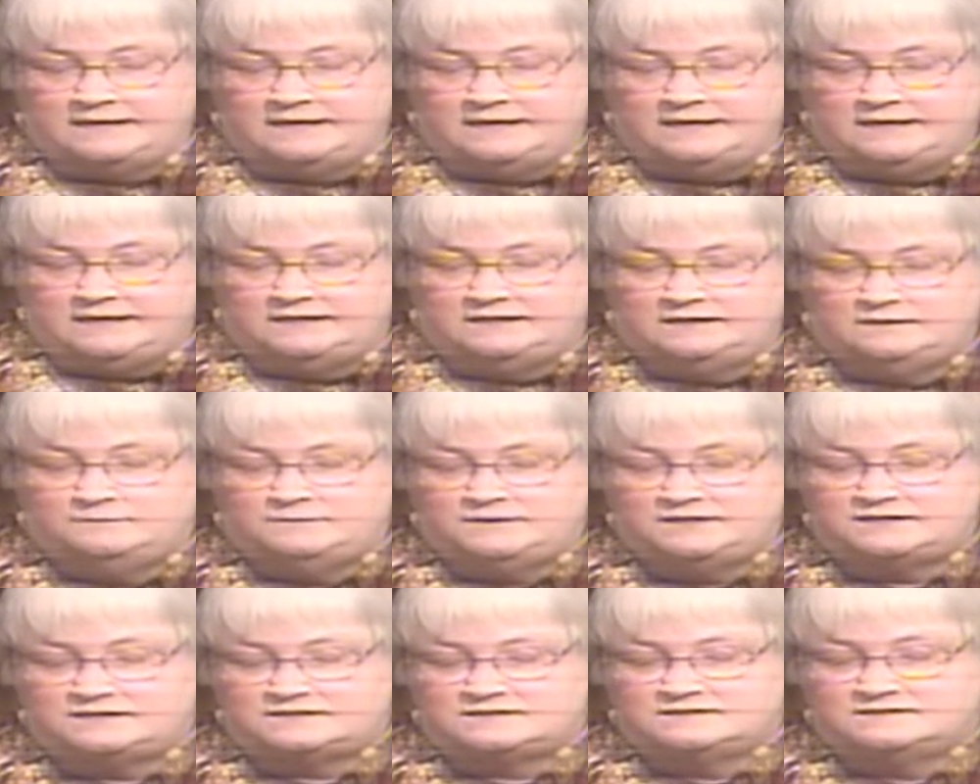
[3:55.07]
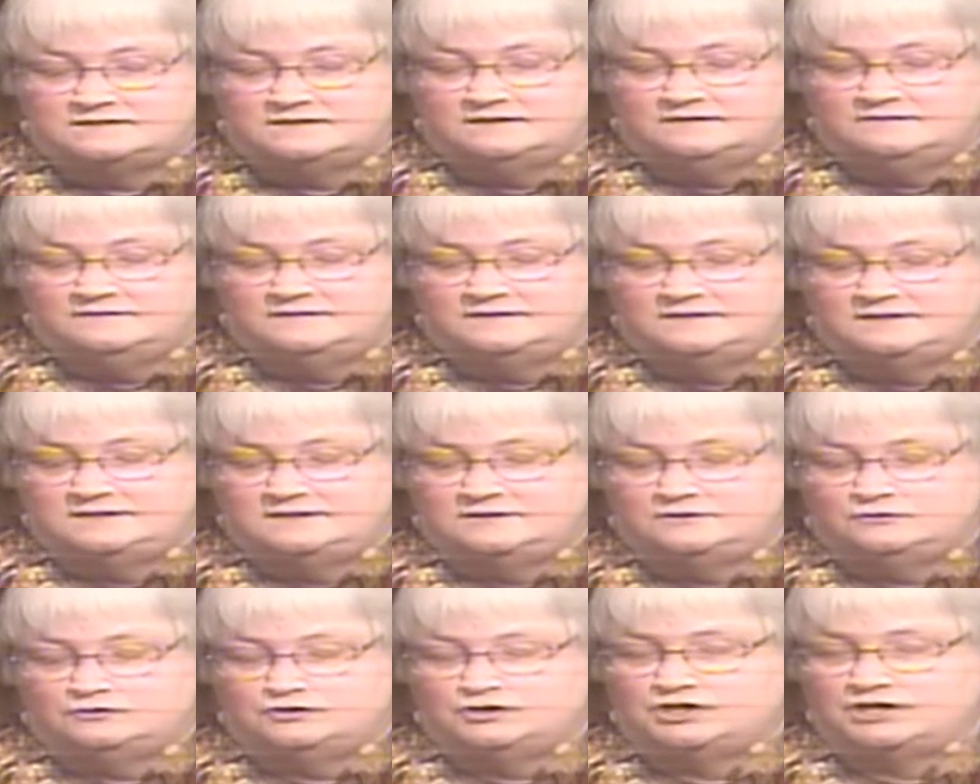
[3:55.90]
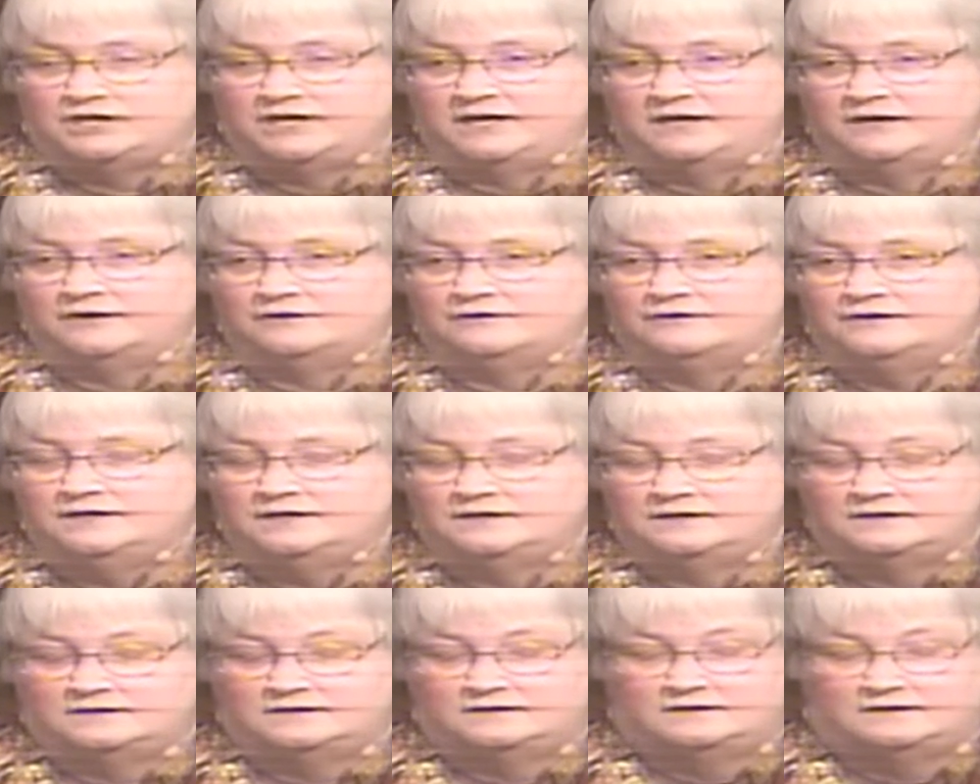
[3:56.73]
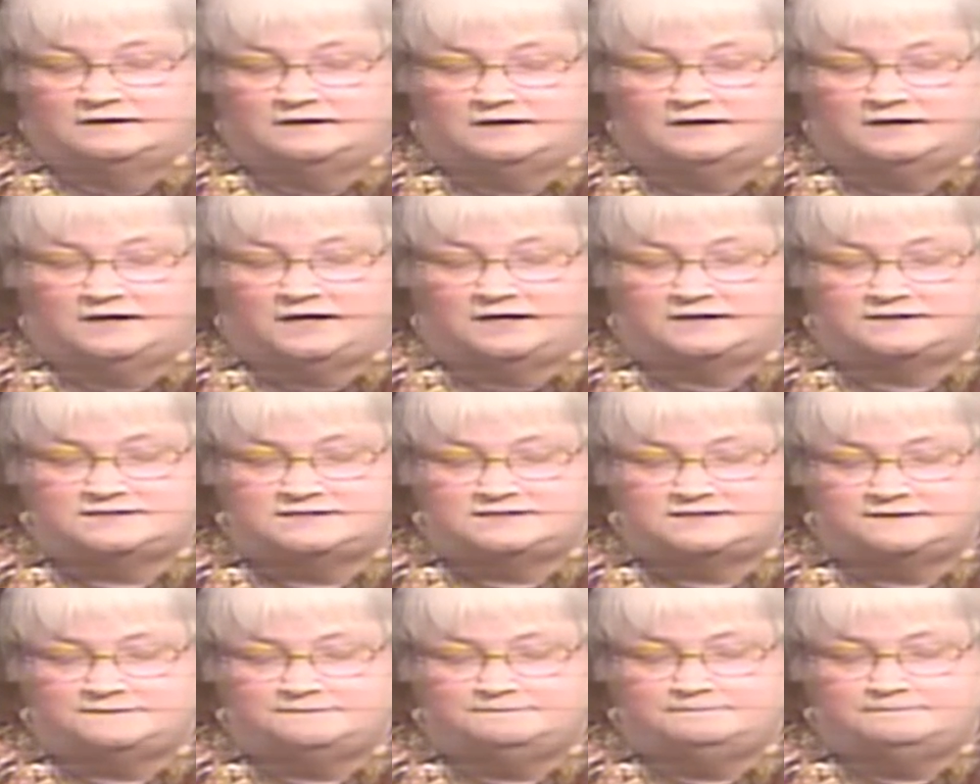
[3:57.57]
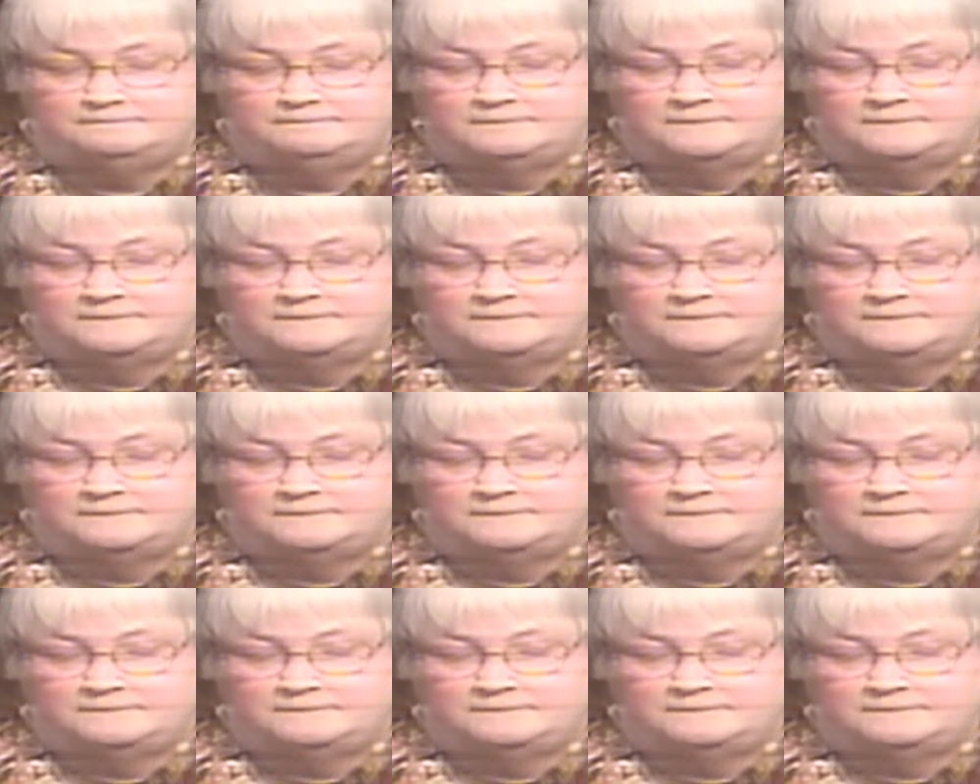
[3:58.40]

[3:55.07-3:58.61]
In the midst of the dinner shared, custom,